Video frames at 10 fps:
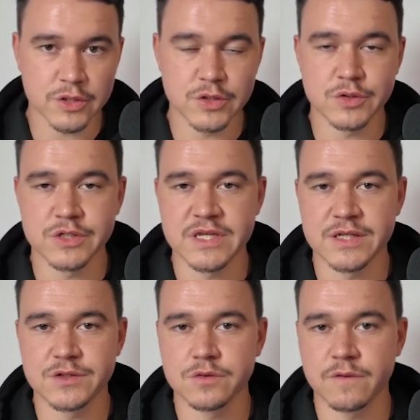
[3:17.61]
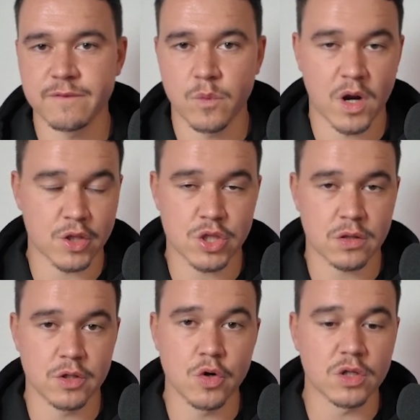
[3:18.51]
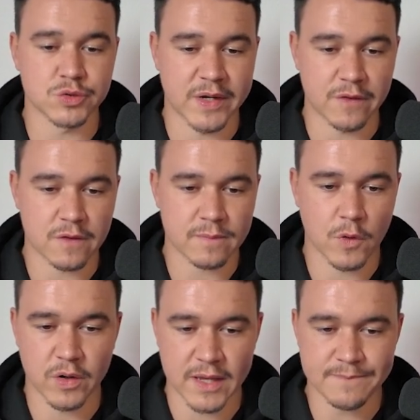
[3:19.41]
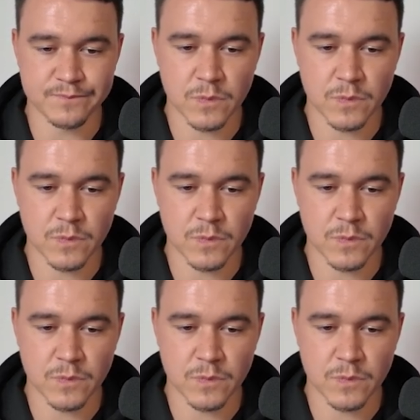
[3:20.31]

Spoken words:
you need to watch Google Trends, okay?